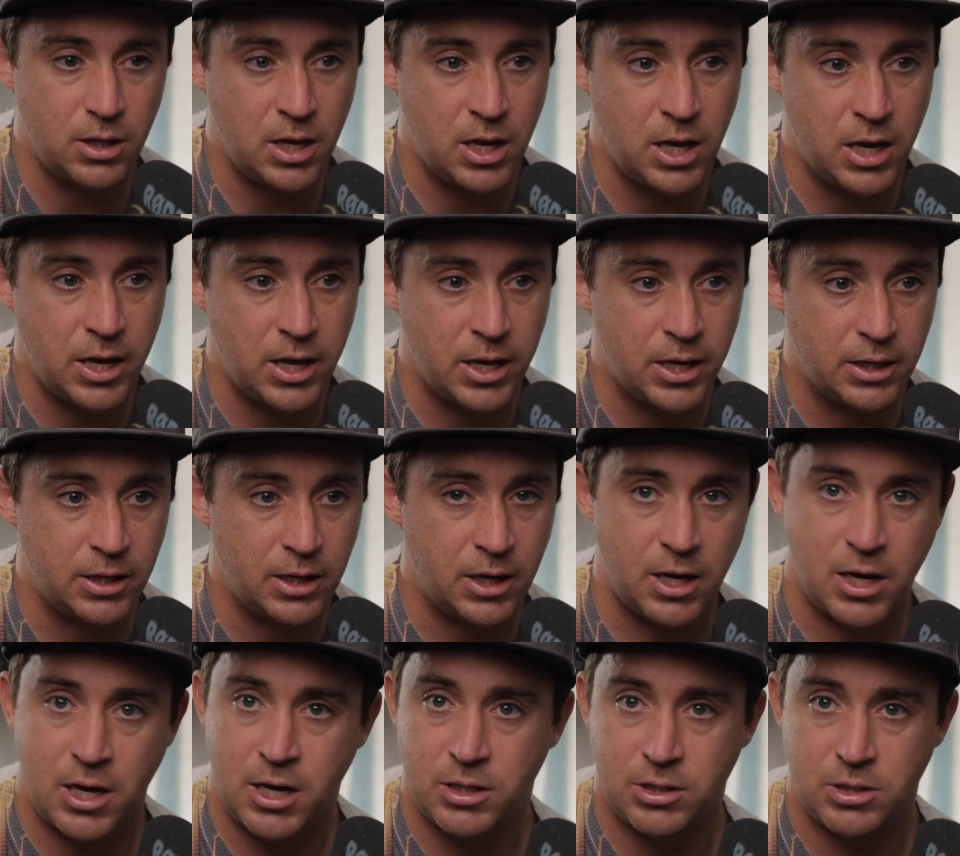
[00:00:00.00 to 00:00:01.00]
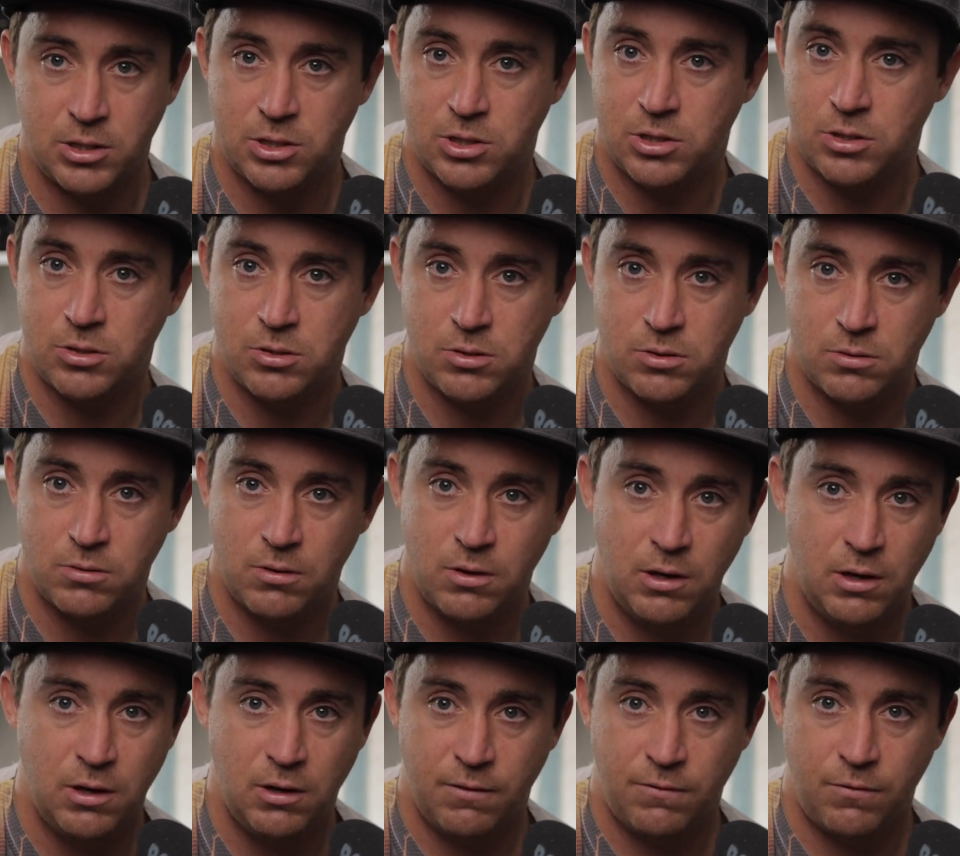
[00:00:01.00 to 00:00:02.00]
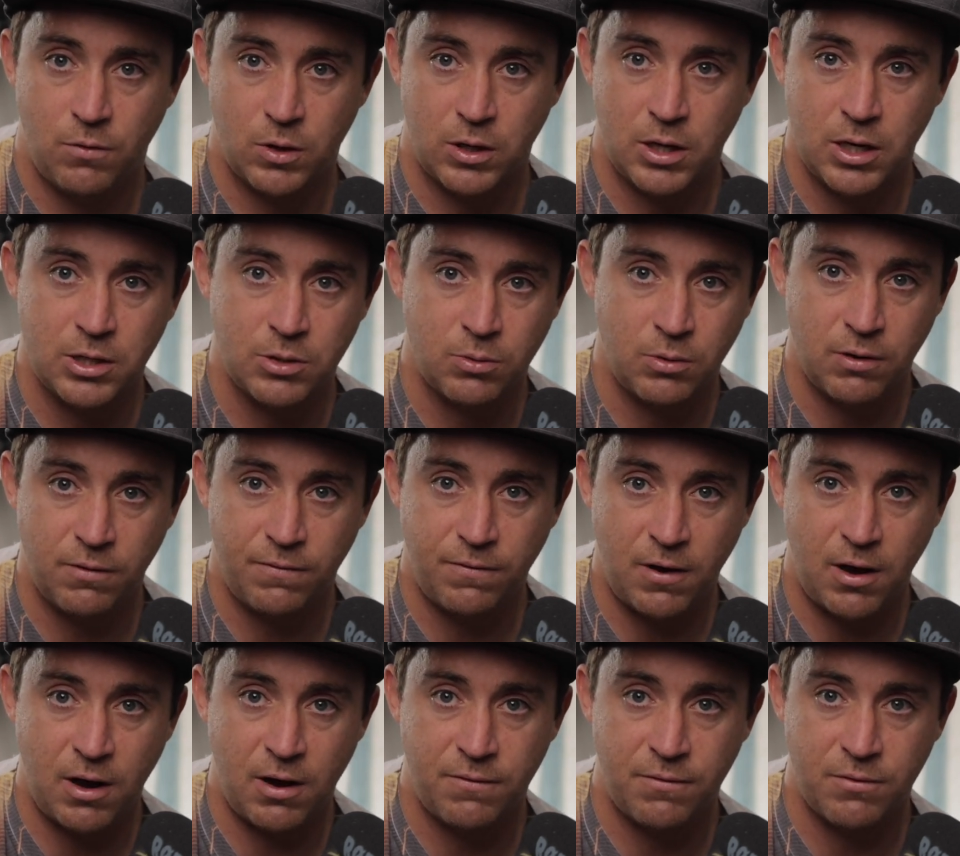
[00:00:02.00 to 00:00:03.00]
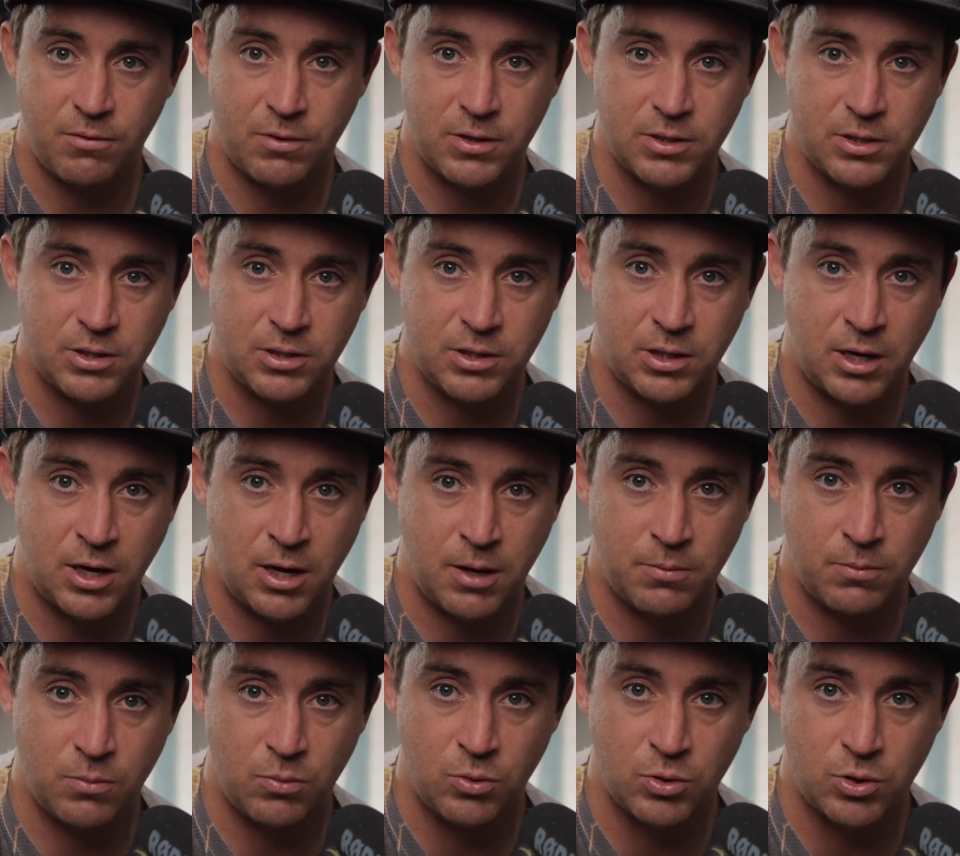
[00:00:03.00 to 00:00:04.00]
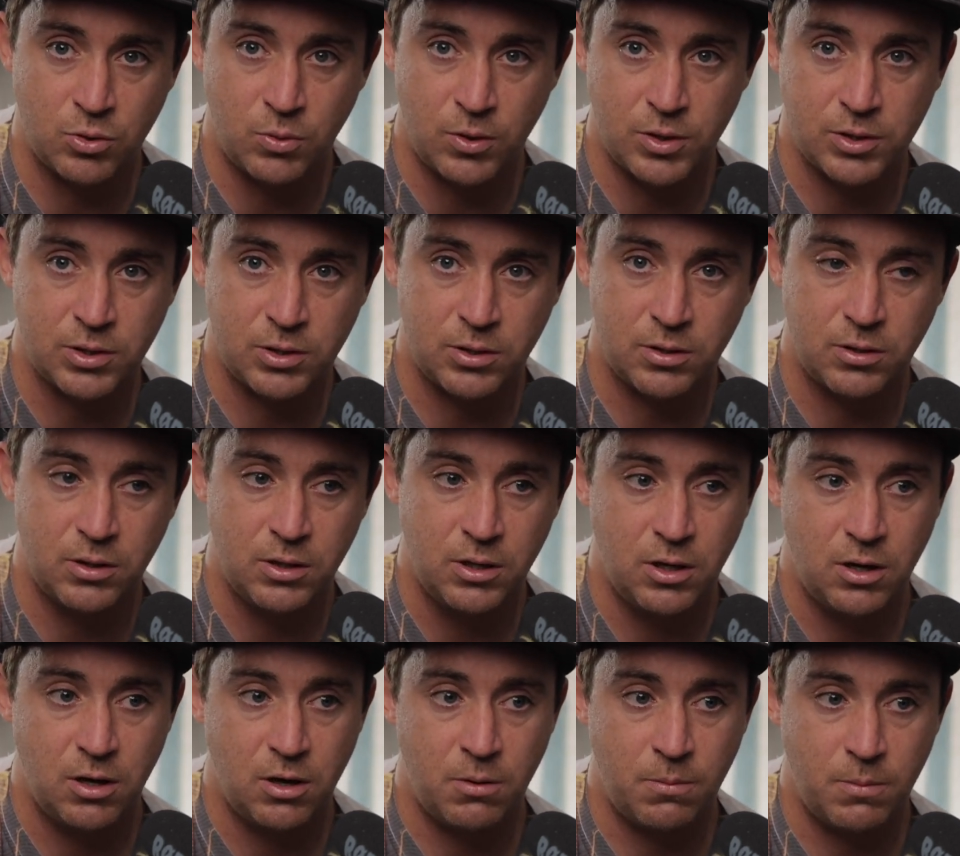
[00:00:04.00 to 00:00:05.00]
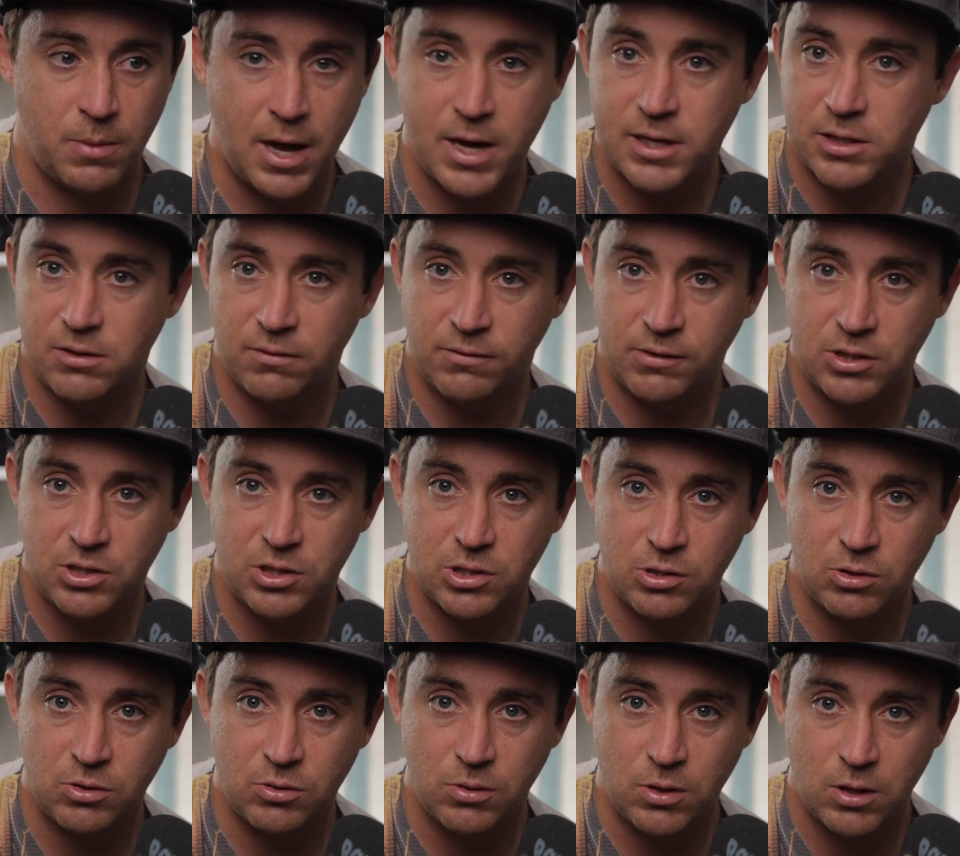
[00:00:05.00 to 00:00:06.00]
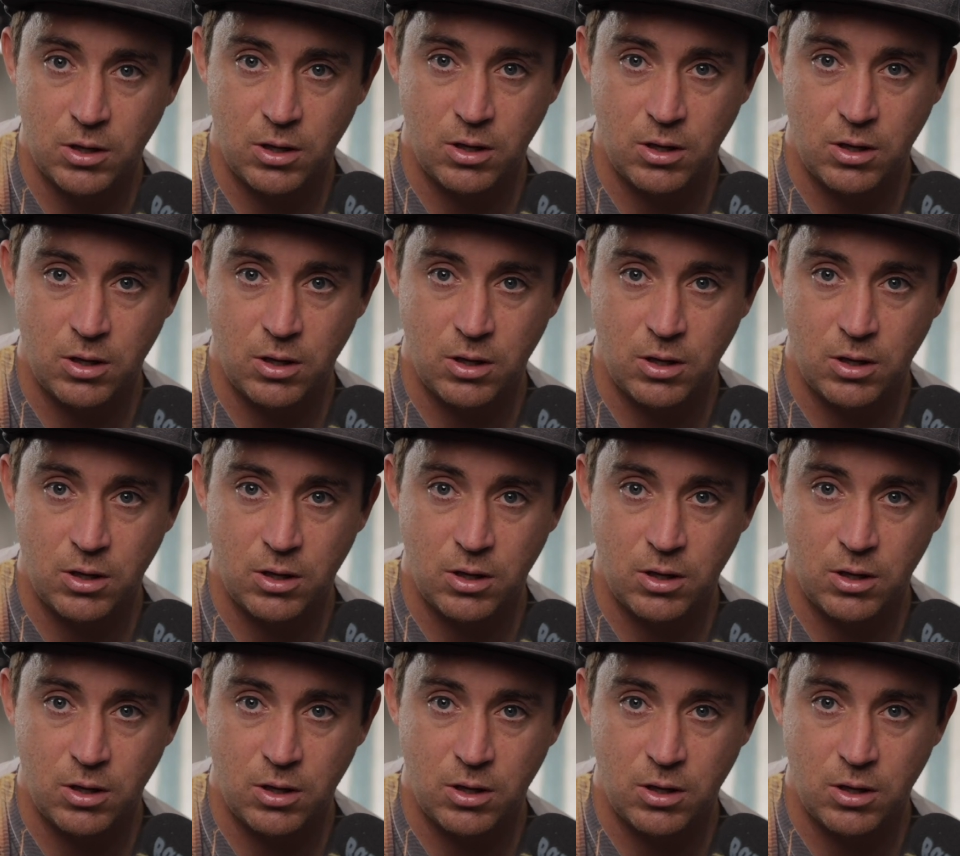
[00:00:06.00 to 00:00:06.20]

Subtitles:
and I had to shoot 4K 25 for the rest of the time, which wasn't a massive issue,